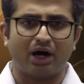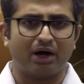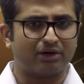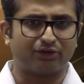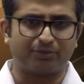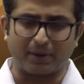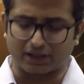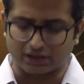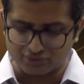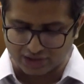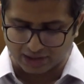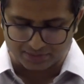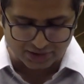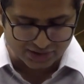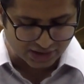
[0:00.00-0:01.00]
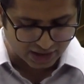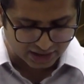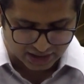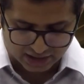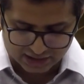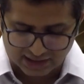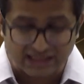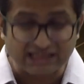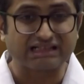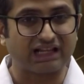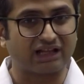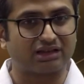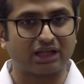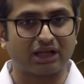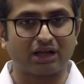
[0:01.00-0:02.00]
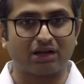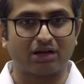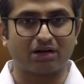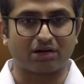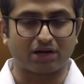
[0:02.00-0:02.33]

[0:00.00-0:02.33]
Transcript: respective chapters. Again, there is nothing